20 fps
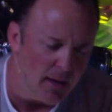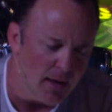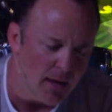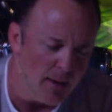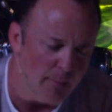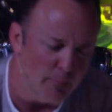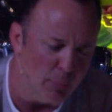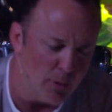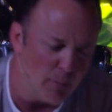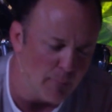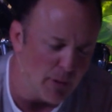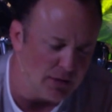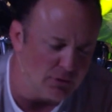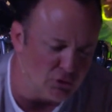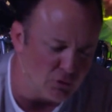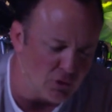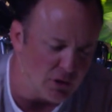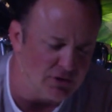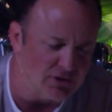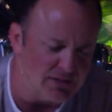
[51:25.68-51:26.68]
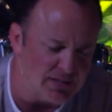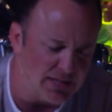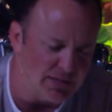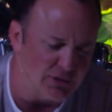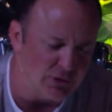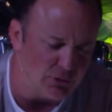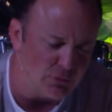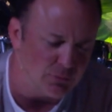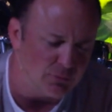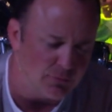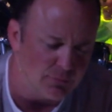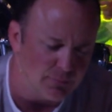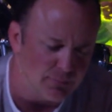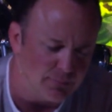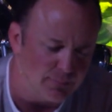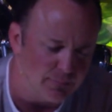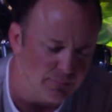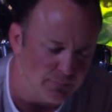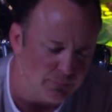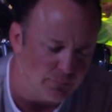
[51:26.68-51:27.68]
And put my trust in you.
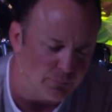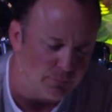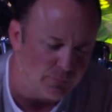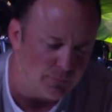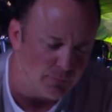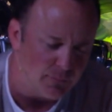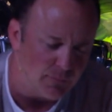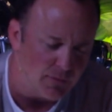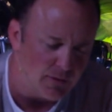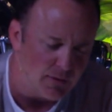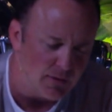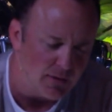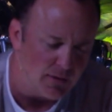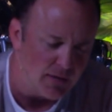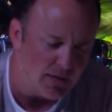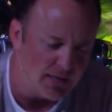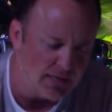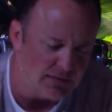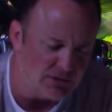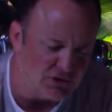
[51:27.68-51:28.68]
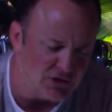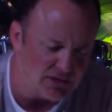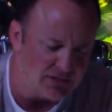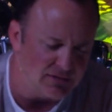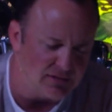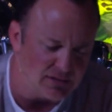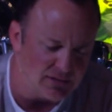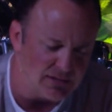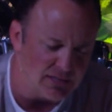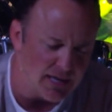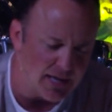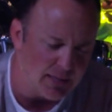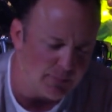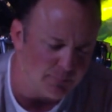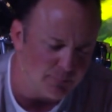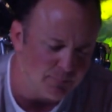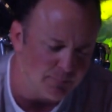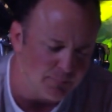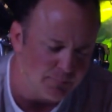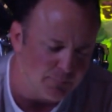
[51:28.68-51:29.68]
In Jesus'
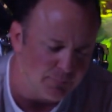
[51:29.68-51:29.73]
name.